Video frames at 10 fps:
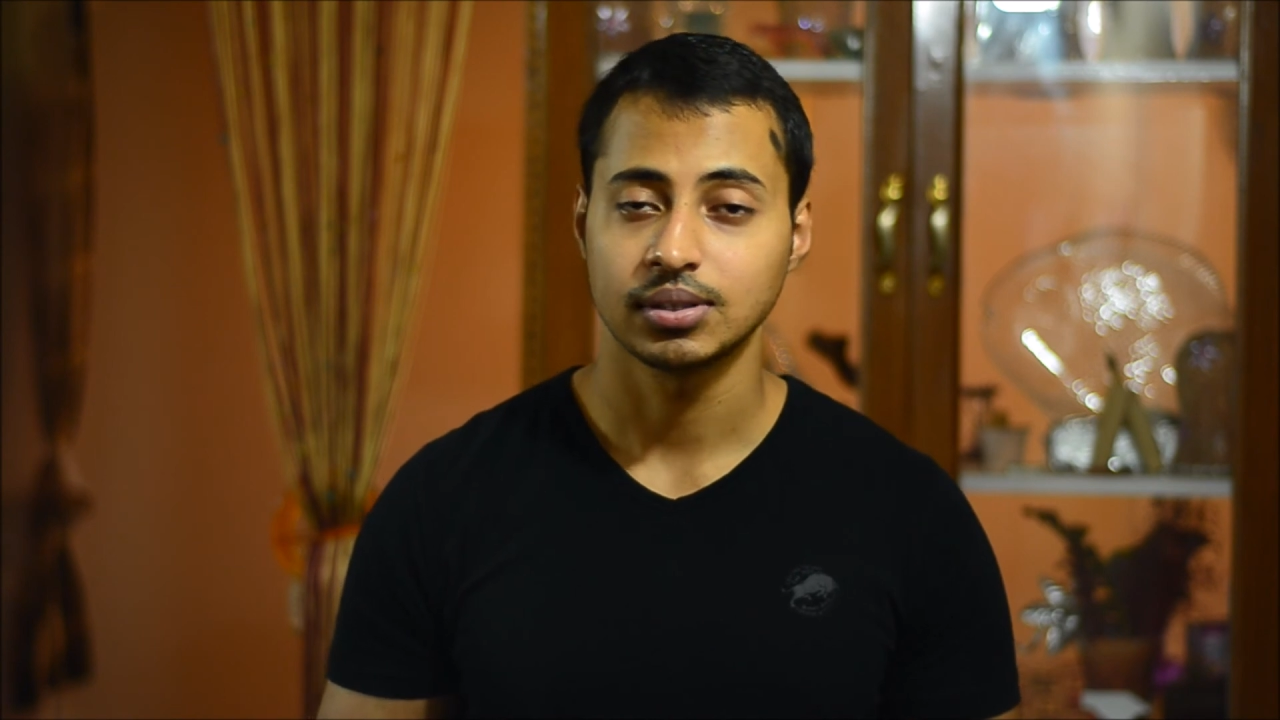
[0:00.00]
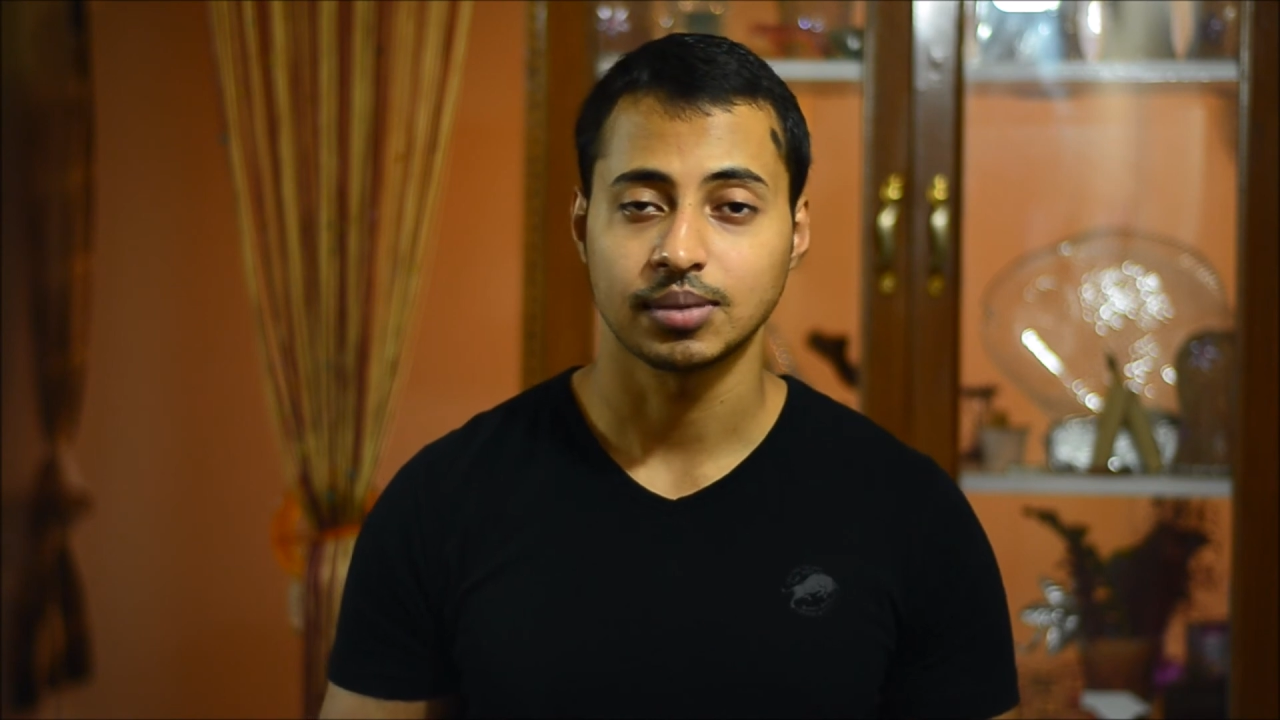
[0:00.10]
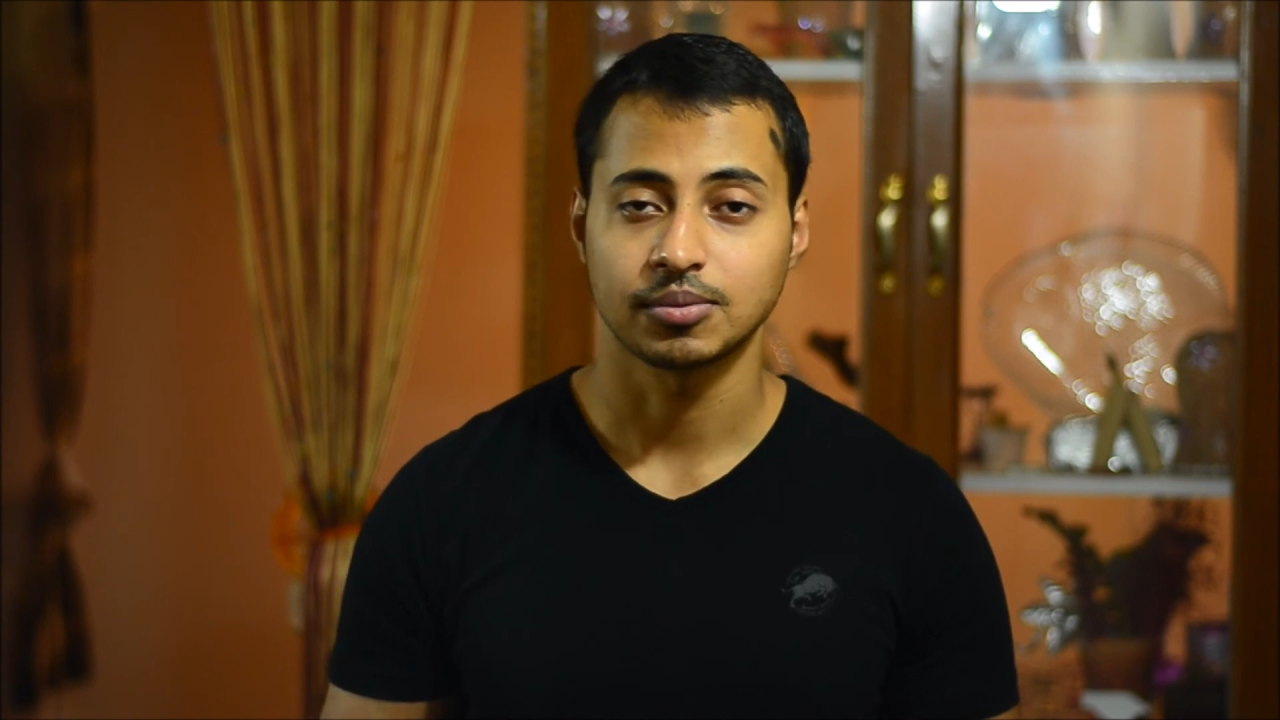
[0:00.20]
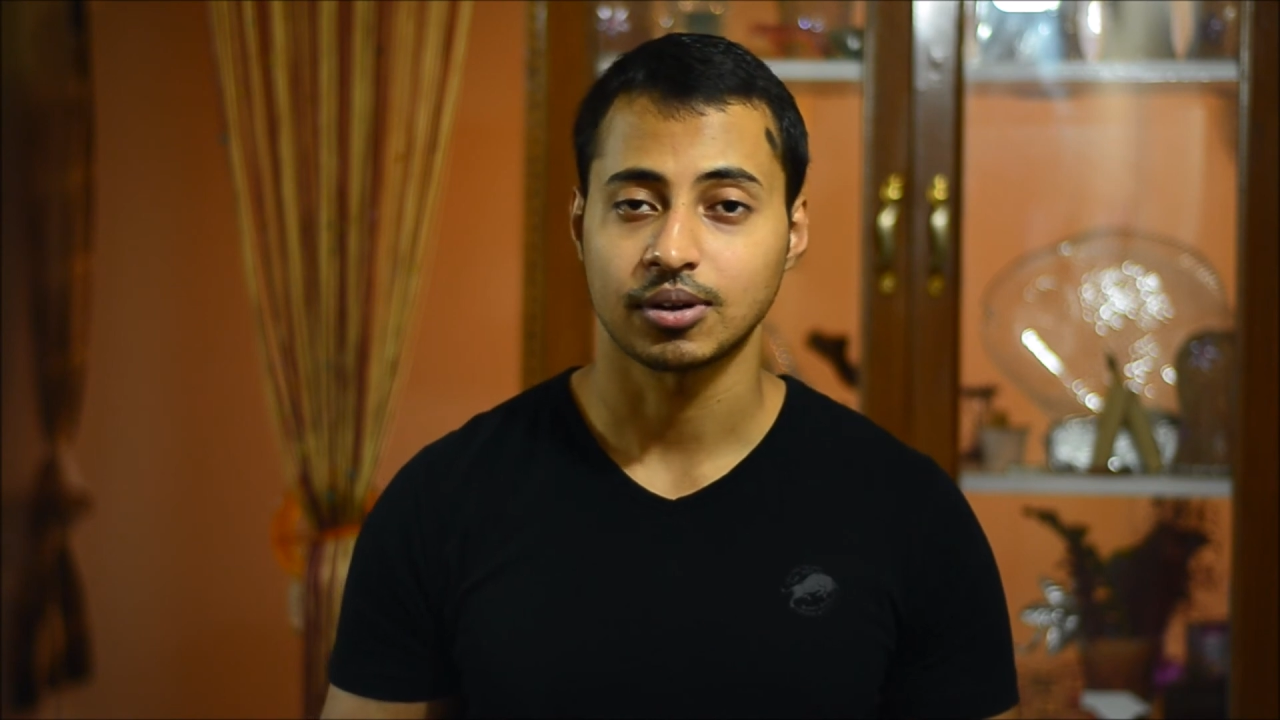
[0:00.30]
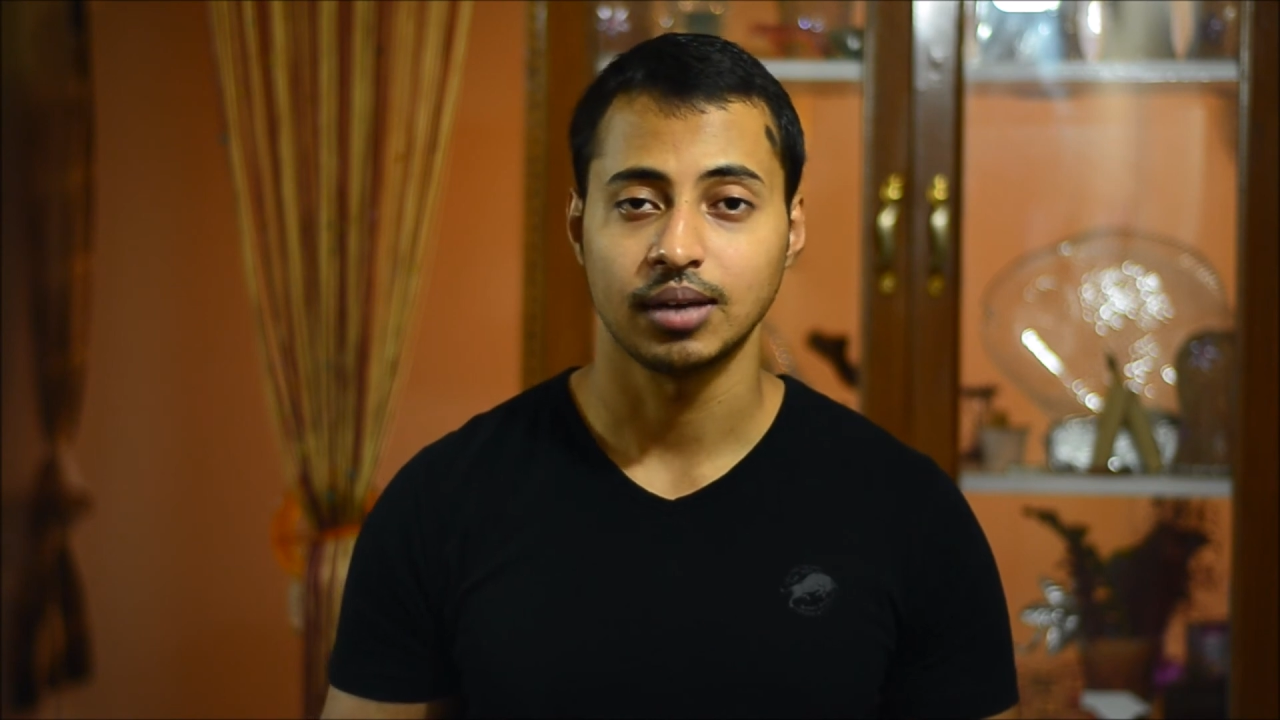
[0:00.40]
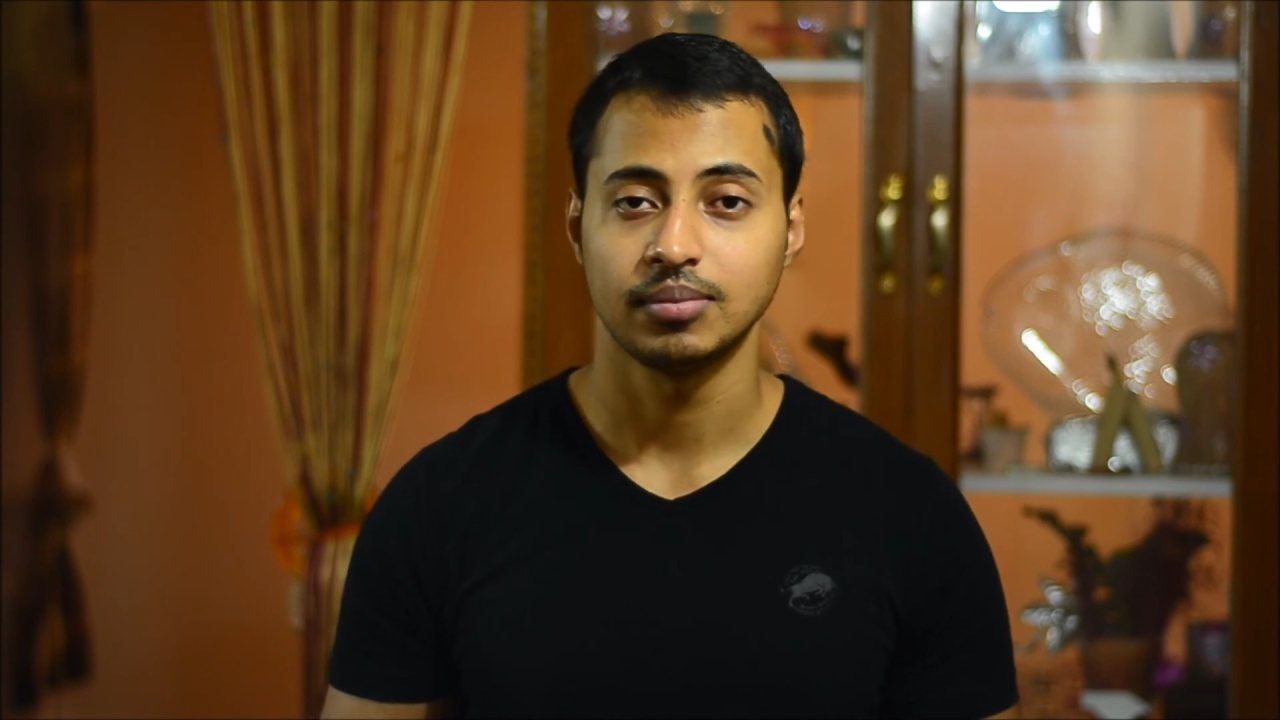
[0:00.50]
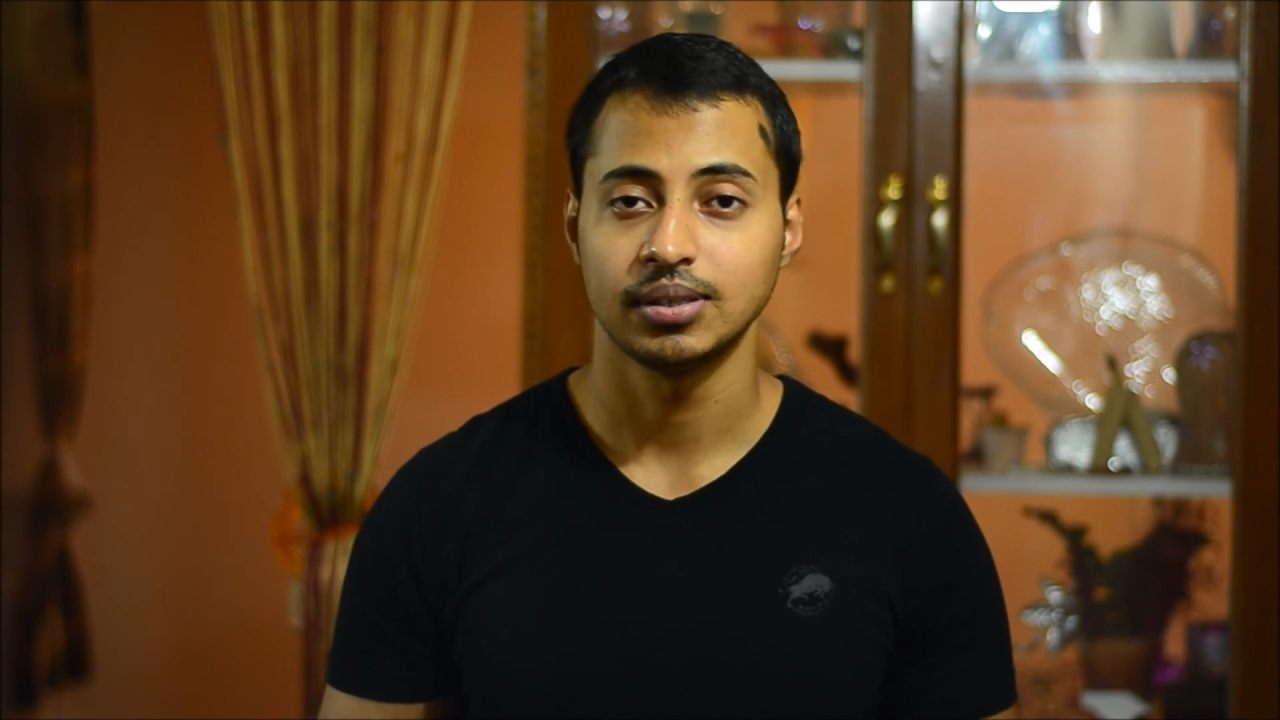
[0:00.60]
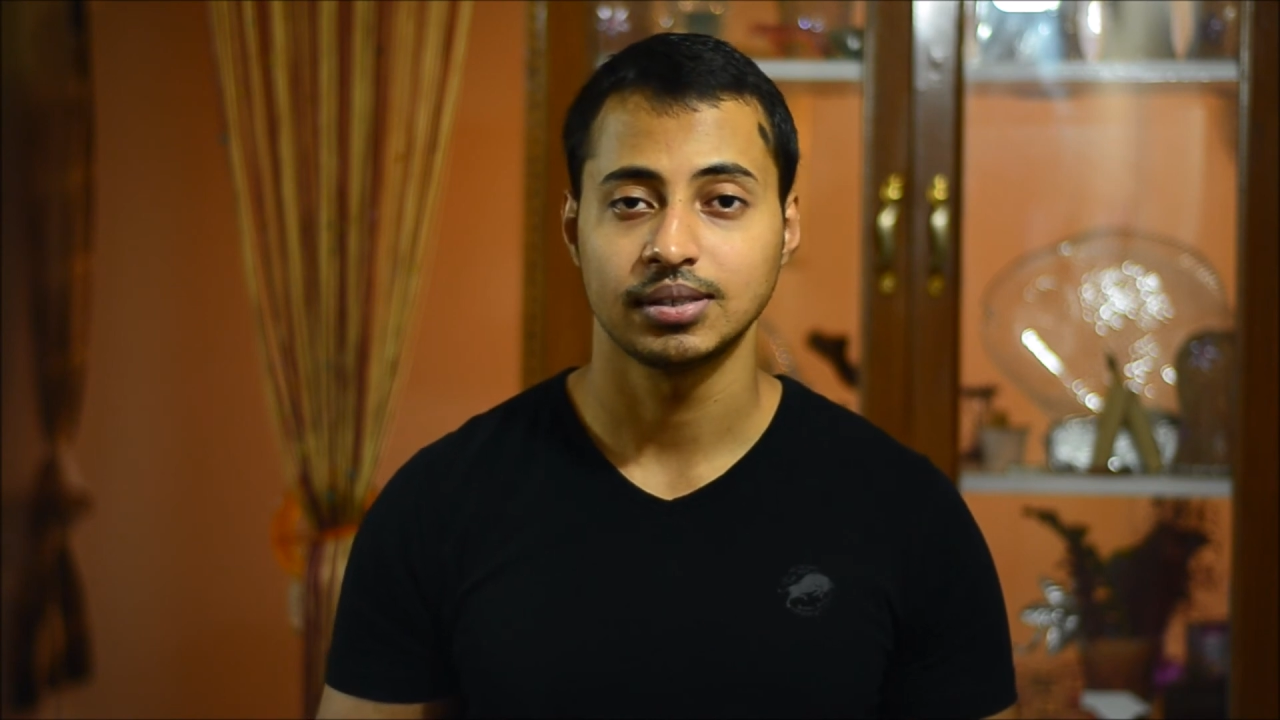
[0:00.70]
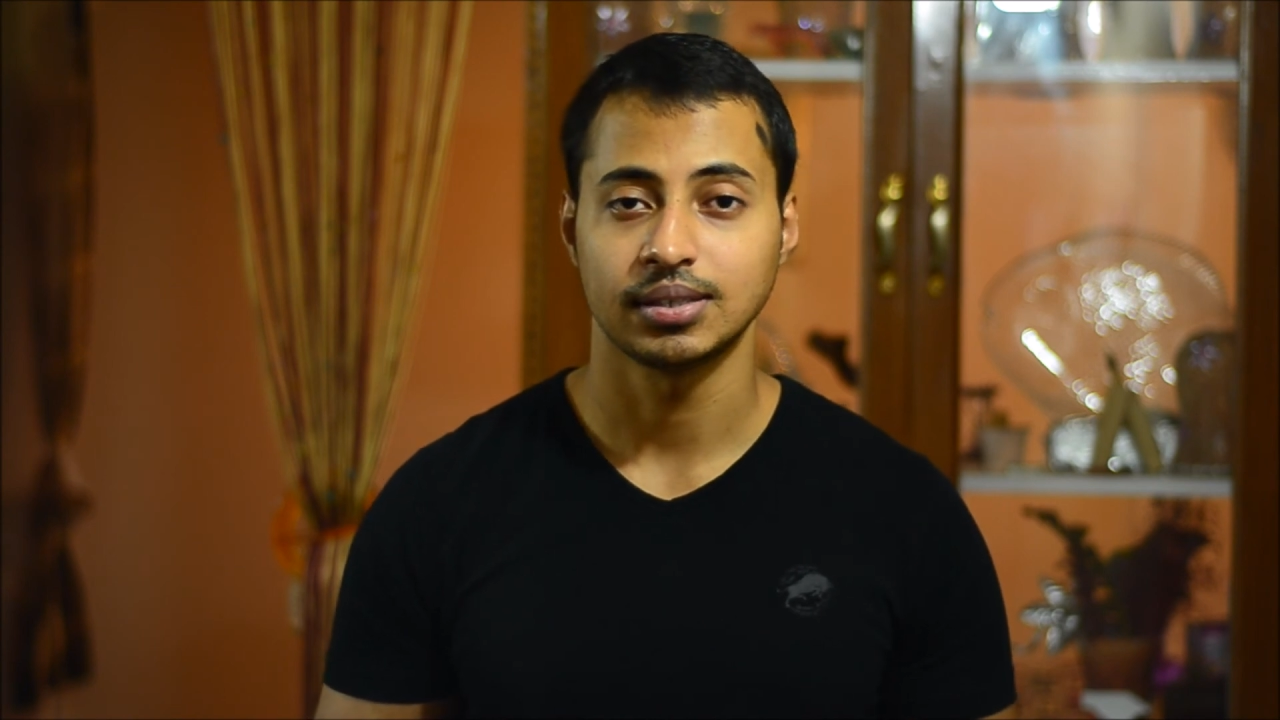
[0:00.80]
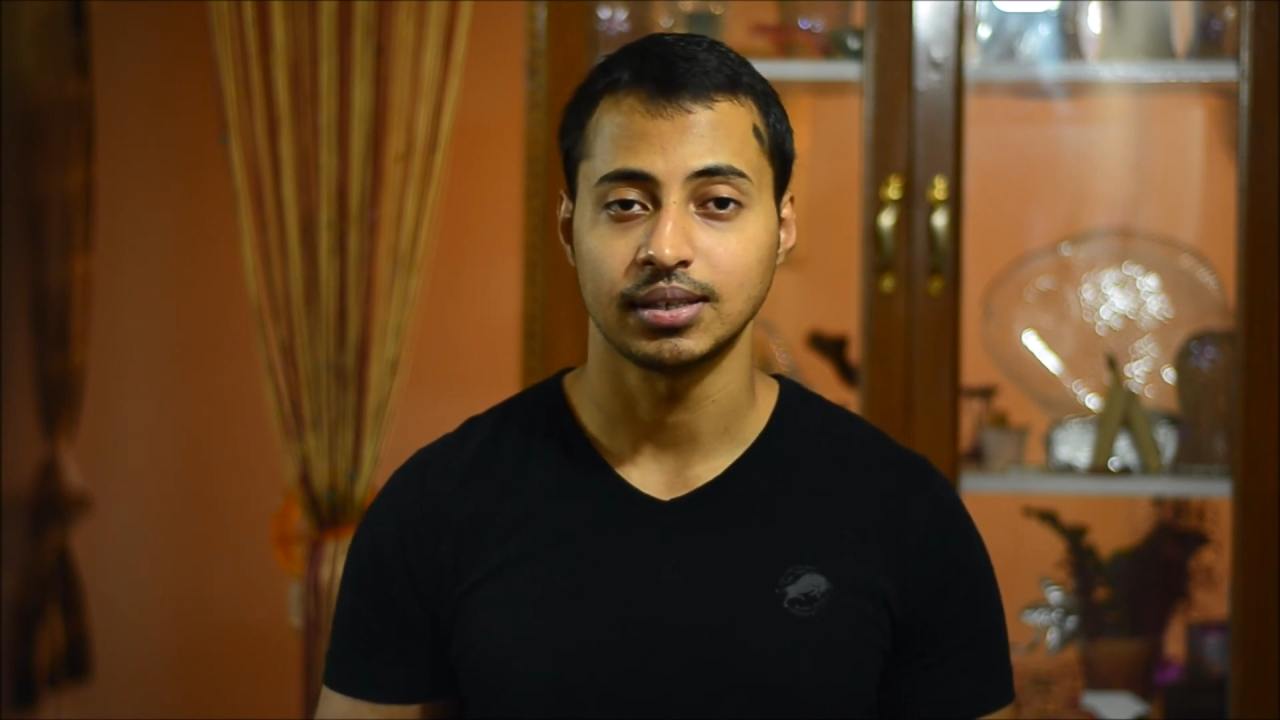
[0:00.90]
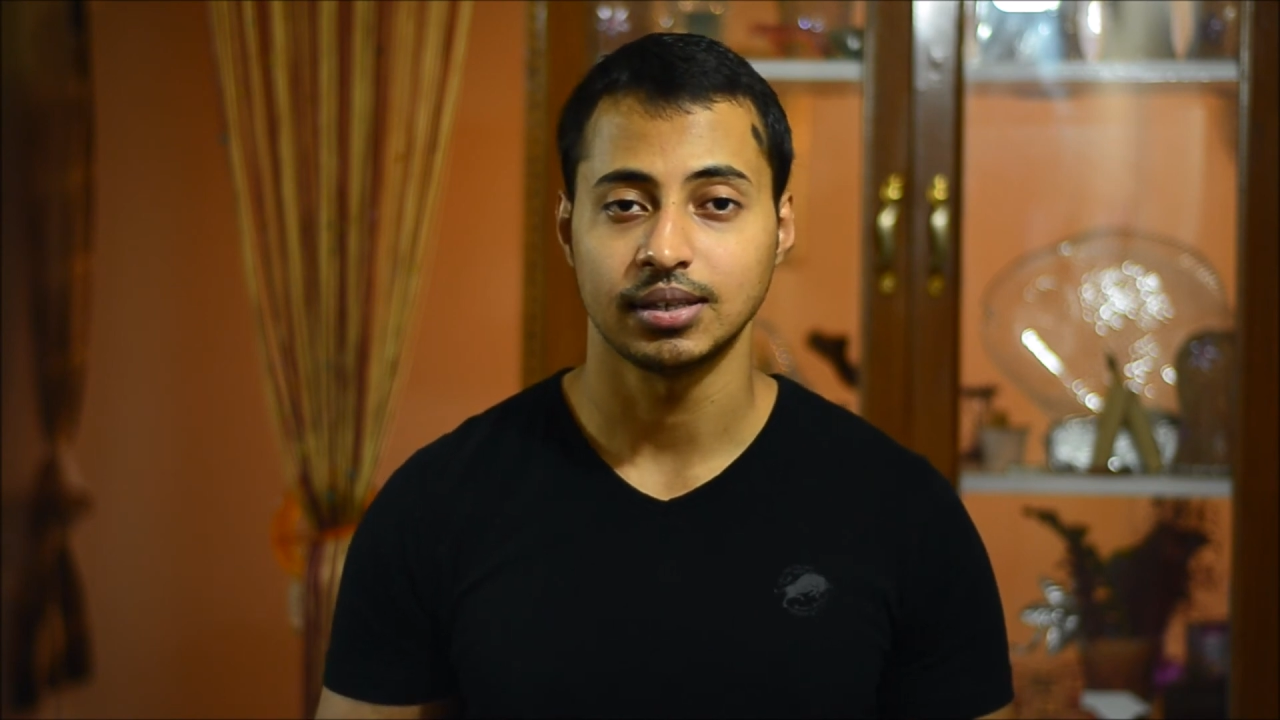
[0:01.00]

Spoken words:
subscribers,